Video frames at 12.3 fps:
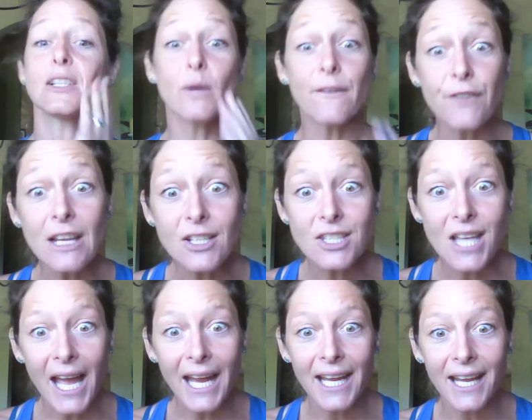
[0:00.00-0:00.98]
that's what it feels
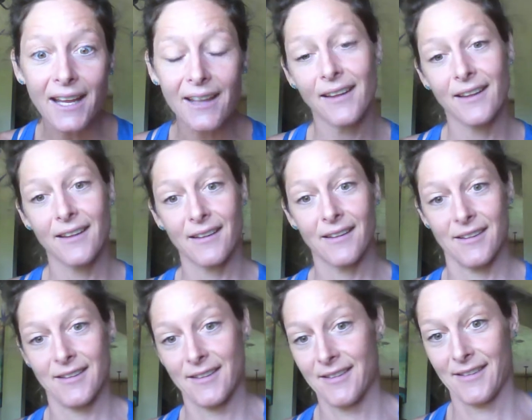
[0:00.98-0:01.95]
like.
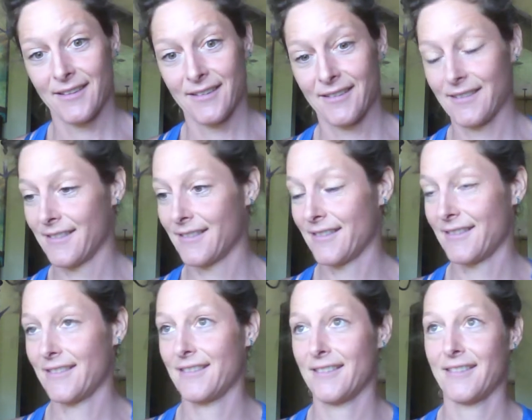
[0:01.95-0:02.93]

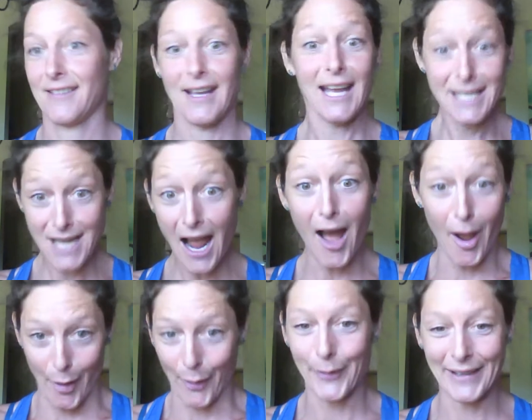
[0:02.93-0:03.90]
Yeah. I
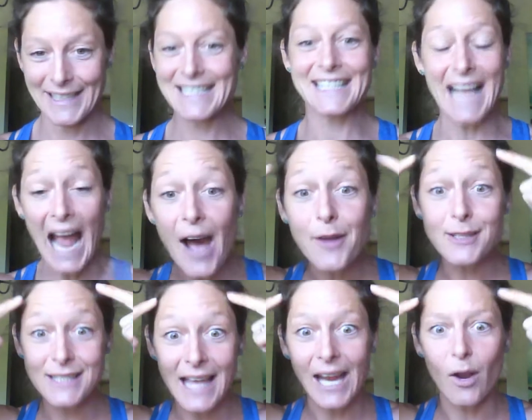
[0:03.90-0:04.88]
know. It
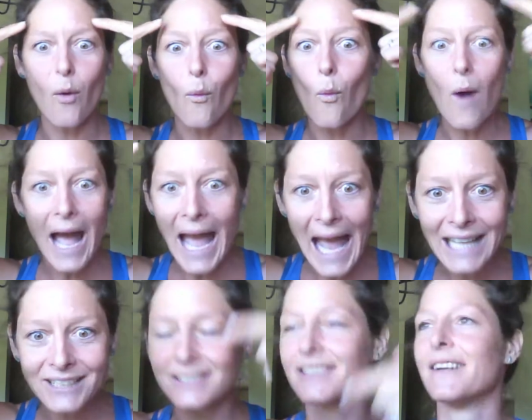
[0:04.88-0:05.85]
sounds like,
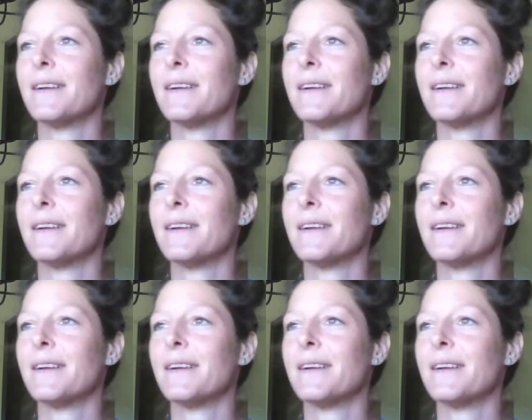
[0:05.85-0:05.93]
what?